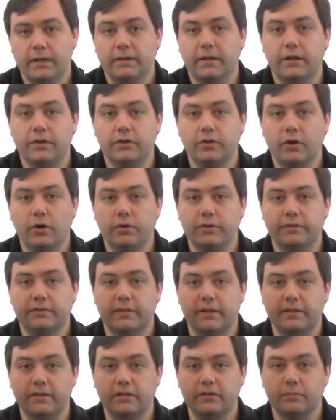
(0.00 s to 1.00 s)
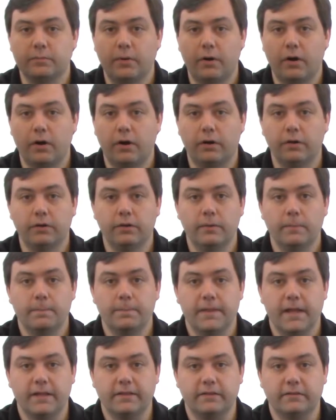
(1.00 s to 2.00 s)
Now you notice that this ball
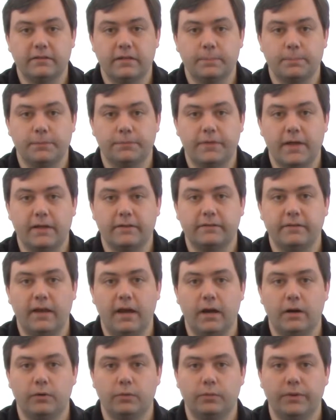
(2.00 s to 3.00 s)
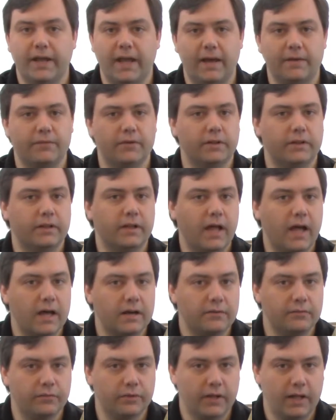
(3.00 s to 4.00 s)
at the tip of that tower would have a lot
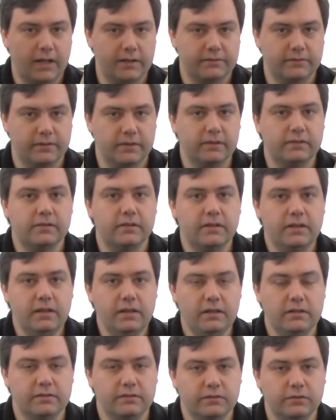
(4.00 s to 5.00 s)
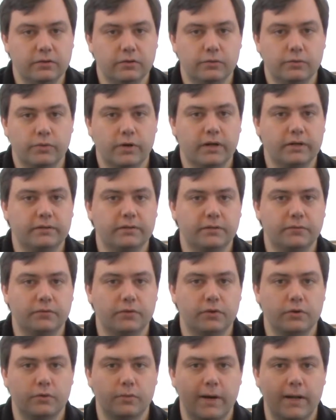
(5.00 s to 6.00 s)
of velocity to the east relative to
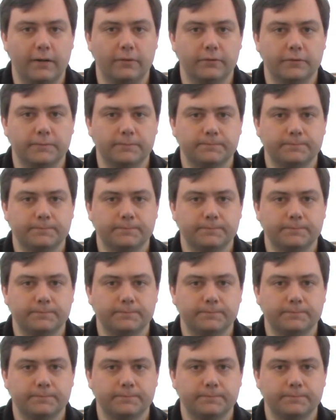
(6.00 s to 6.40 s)
the ground.